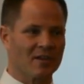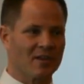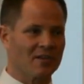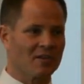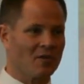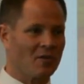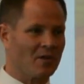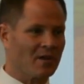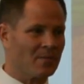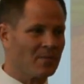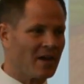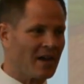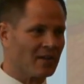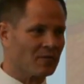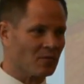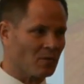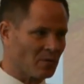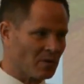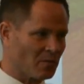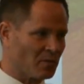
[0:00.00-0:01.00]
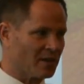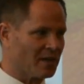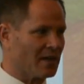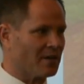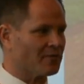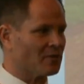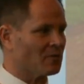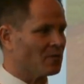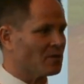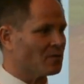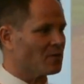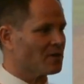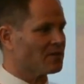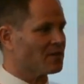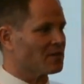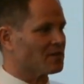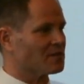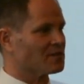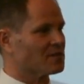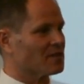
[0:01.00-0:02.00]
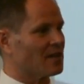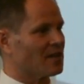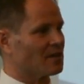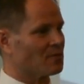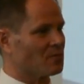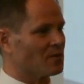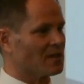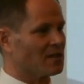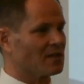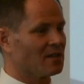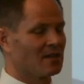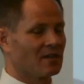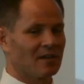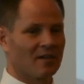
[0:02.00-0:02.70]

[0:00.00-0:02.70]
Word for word: We can go on a path where we bring everyone with us and we